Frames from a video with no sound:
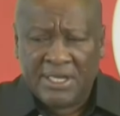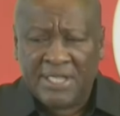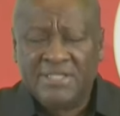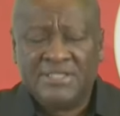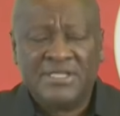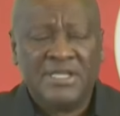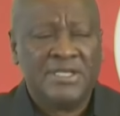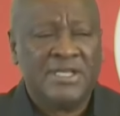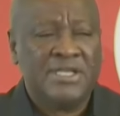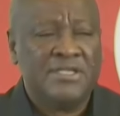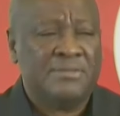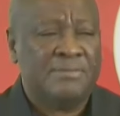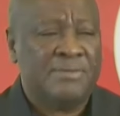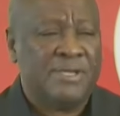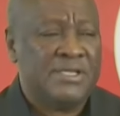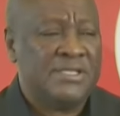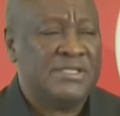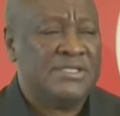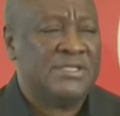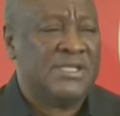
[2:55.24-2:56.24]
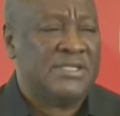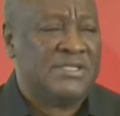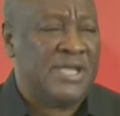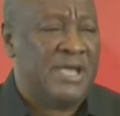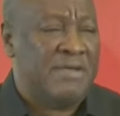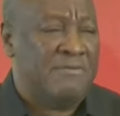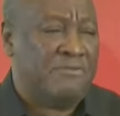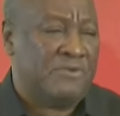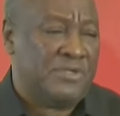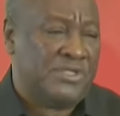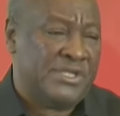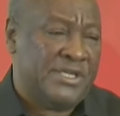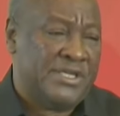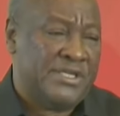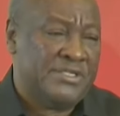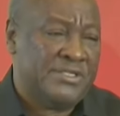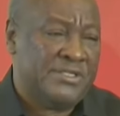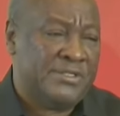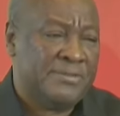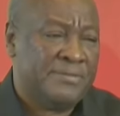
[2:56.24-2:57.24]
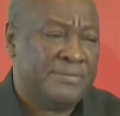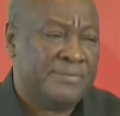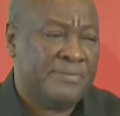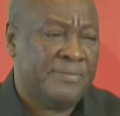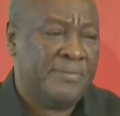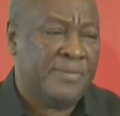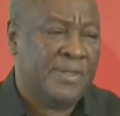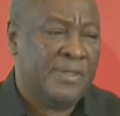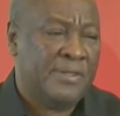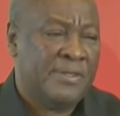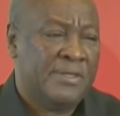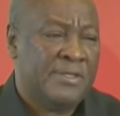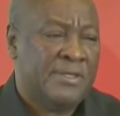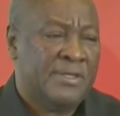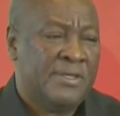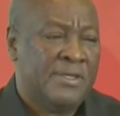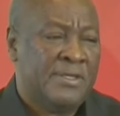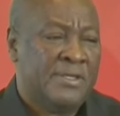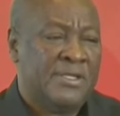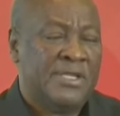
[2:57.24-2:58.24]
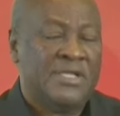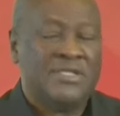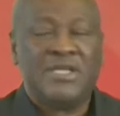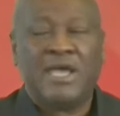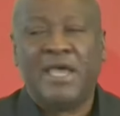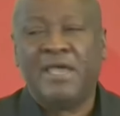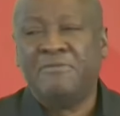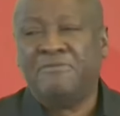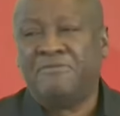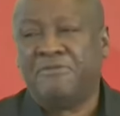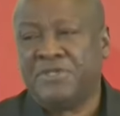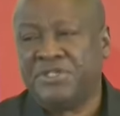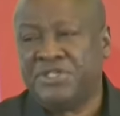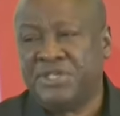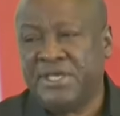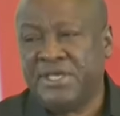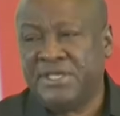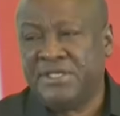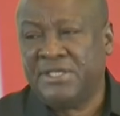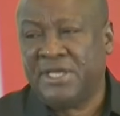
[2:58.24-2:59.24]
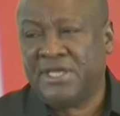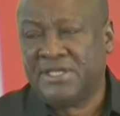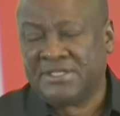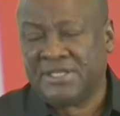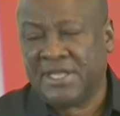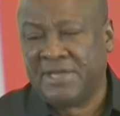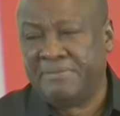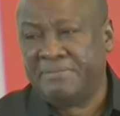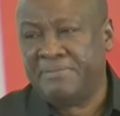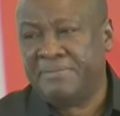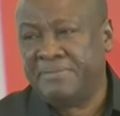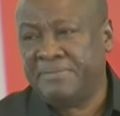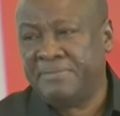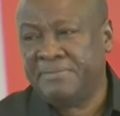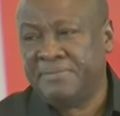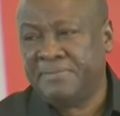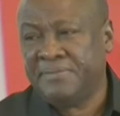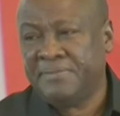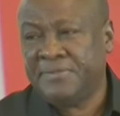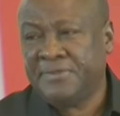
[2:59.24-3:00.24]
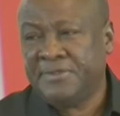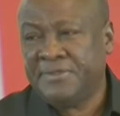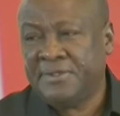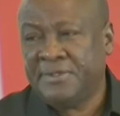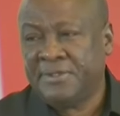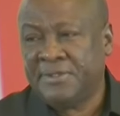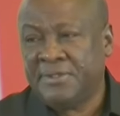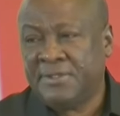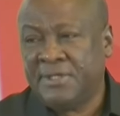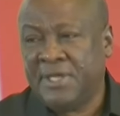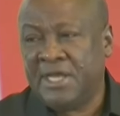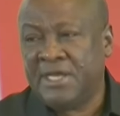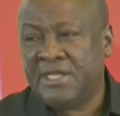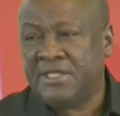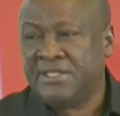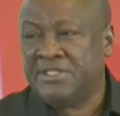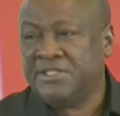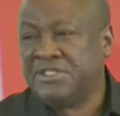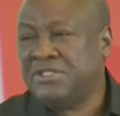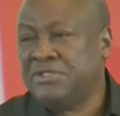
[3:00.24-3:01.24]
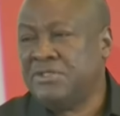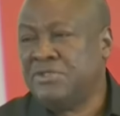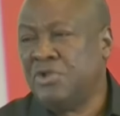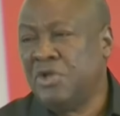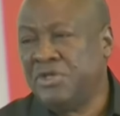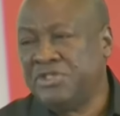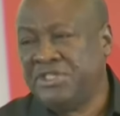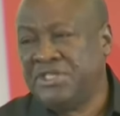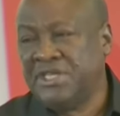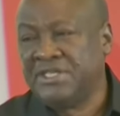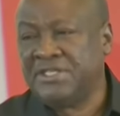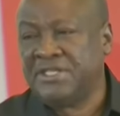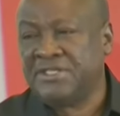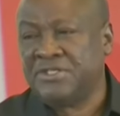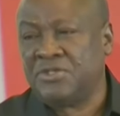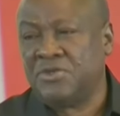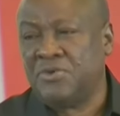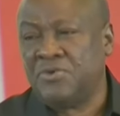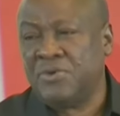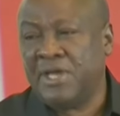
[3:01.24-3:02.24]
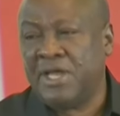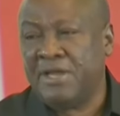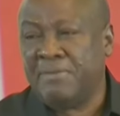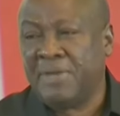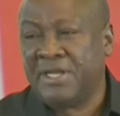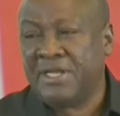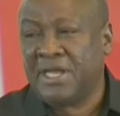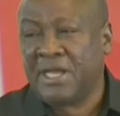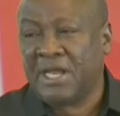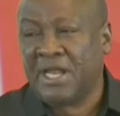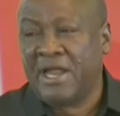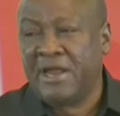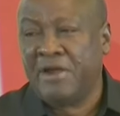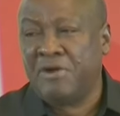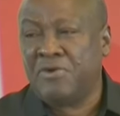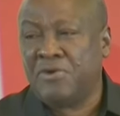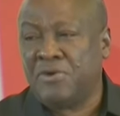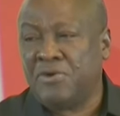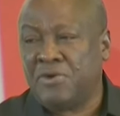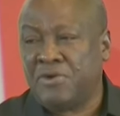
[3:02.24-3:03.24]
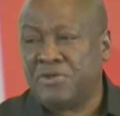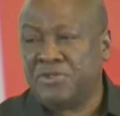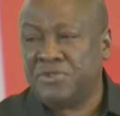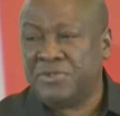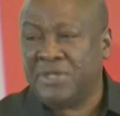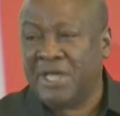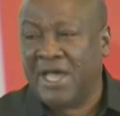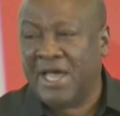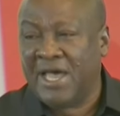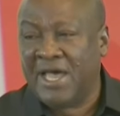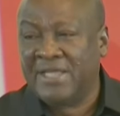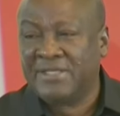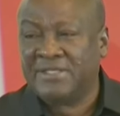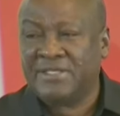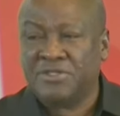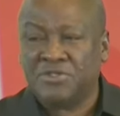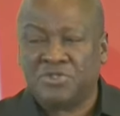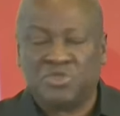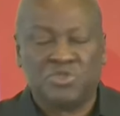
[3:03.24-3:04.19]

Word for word: Ladies and gentlemen, this is the time for change. The time for change has come. And it is not just a slogan, but a clarion call to the heart